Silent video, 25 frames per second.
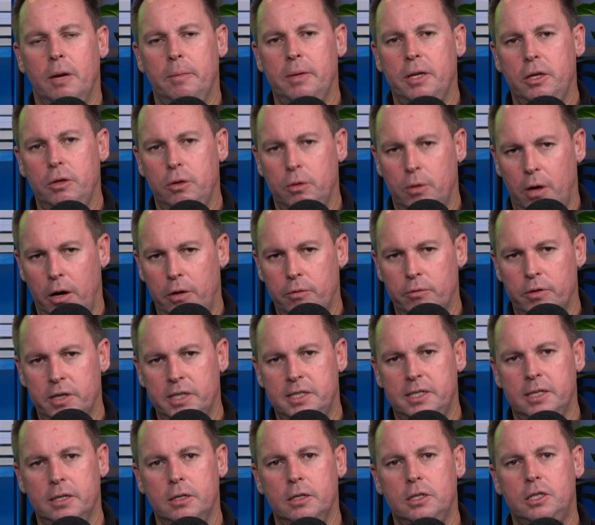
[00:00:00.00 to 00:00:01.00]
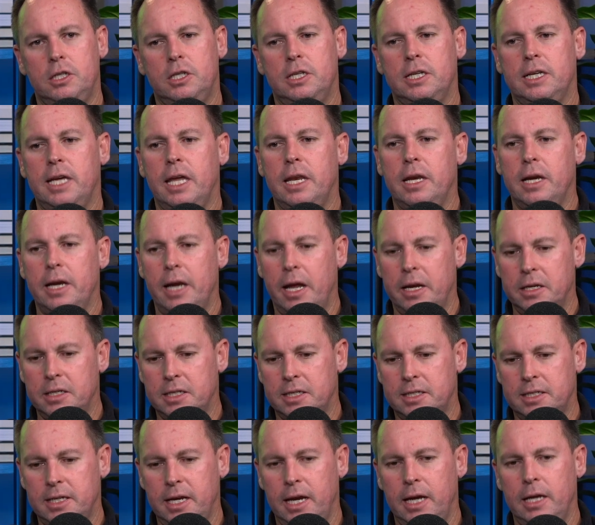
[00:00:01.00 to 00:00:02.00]
a bit of your own research to get an
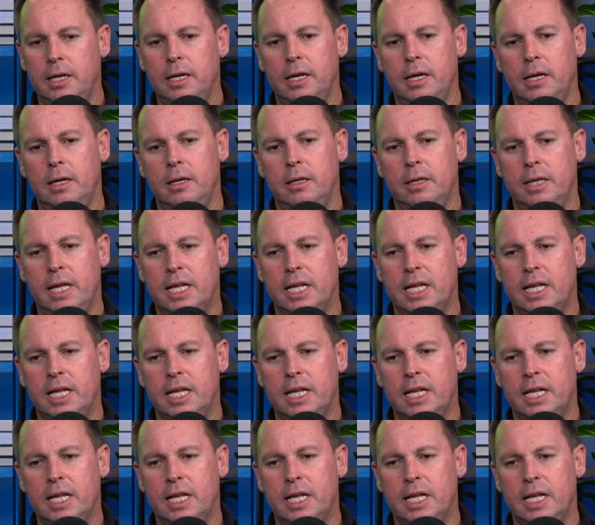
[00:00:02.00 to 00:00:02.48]
understanding.